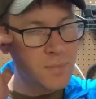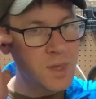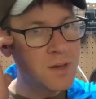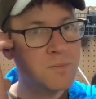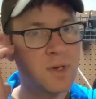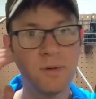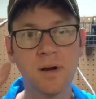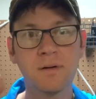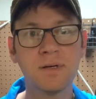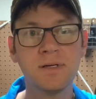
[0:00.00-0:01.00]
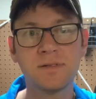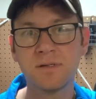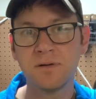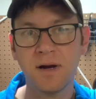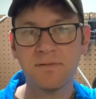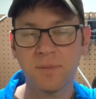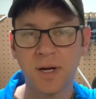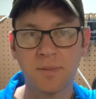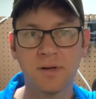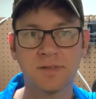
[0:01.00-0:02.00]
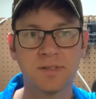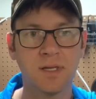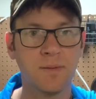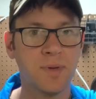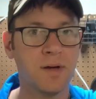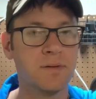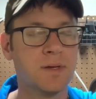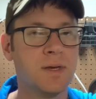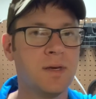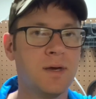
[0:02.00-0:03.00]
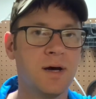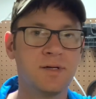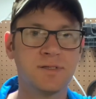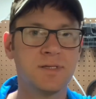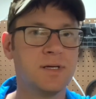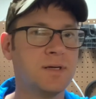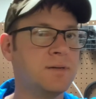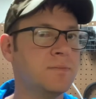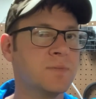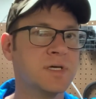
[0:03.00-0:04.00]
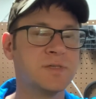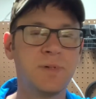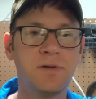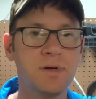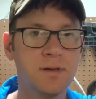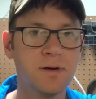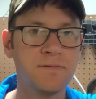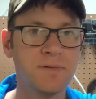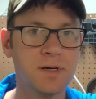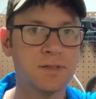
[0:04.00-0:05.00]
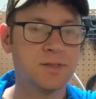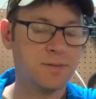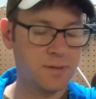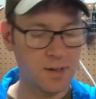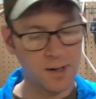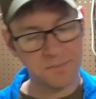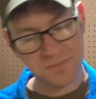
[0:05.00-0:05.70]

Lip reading: Maybe I don't need 2 rifle mag pouches on the belt. I just need a speed reload for each, all right?